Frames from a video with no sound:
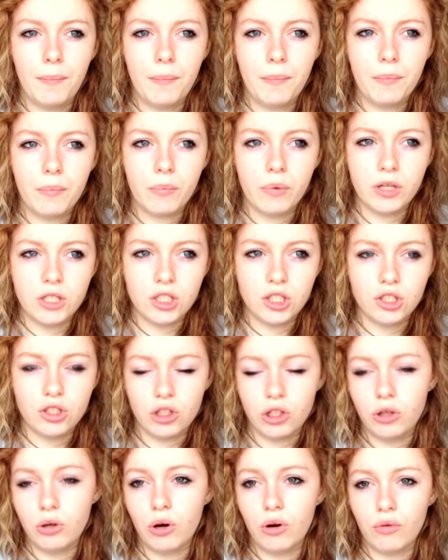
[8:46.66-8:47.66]
which is
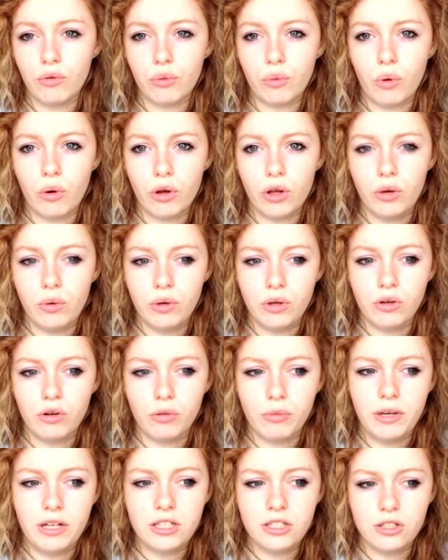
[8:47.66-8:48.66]
true of what you would
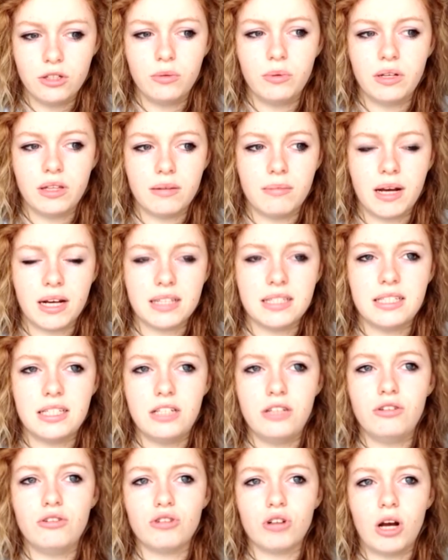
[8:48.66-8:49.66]
normally do with a magazine.
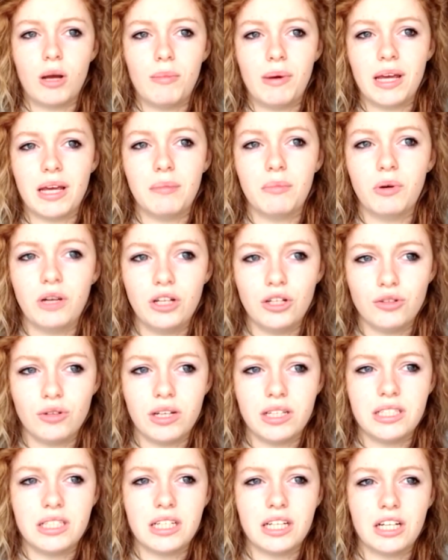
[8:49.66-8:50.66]
You try and make it more
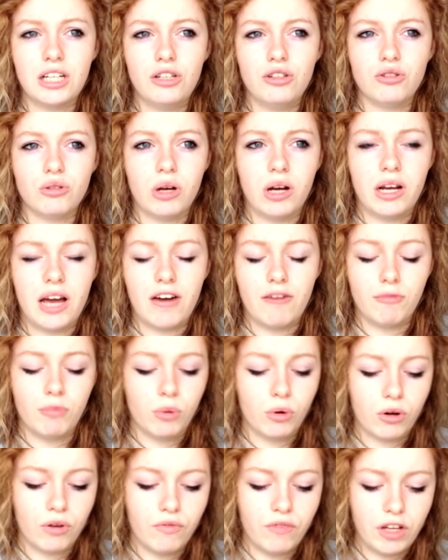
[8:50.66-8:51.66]
interesting, and you try and have
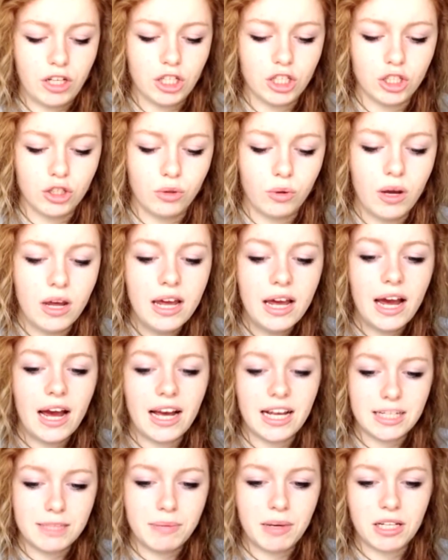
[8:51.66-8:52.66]
more conventional
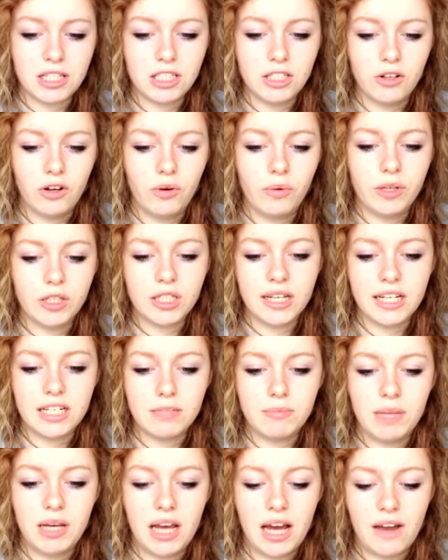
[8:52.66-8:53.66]
aspects to it, which led
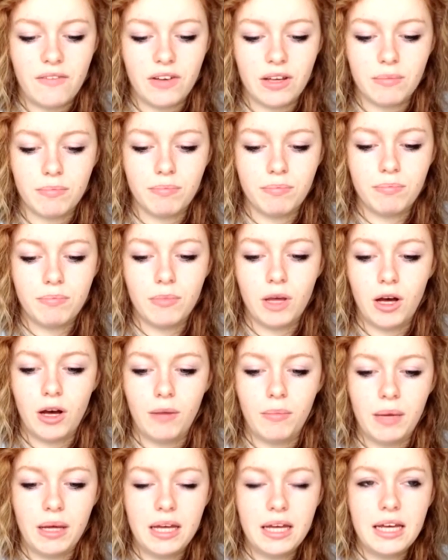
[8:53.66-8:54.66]
to me having
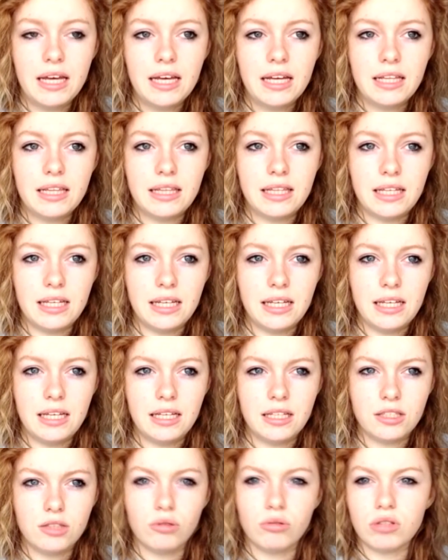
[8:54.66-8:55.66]

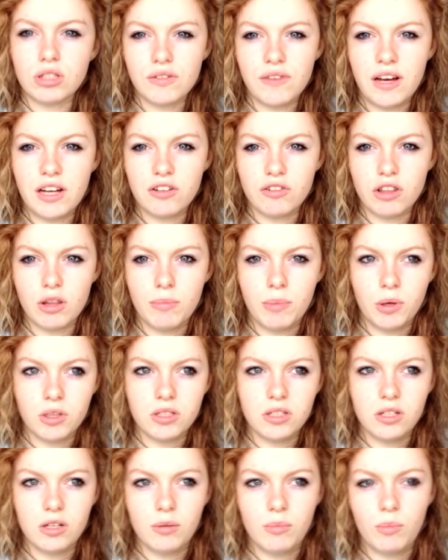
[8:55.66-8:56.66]
the sort of header at the
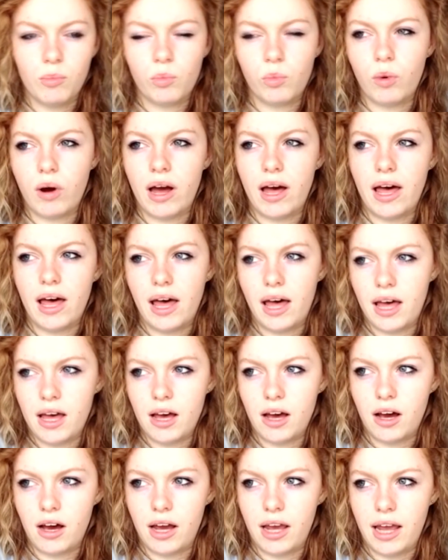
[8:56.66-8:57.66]
bottom where
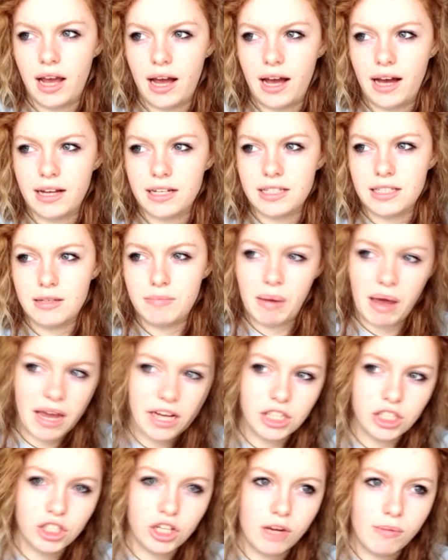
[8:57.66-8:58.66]
I had the
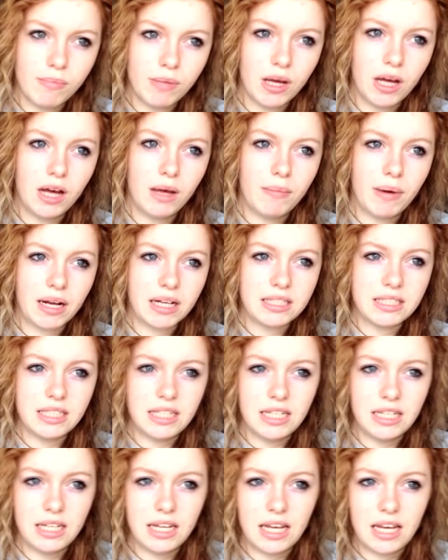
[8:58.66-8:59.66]
page number,
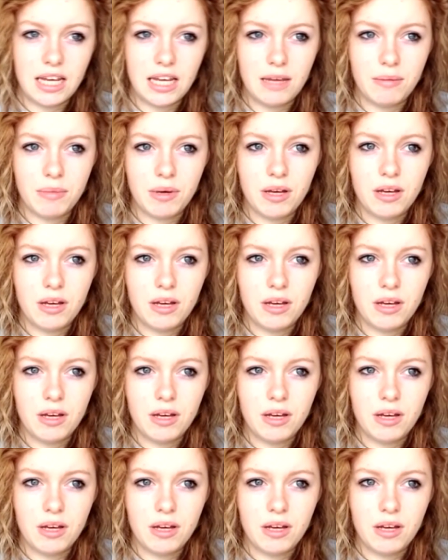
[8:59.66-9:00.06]
magazine name,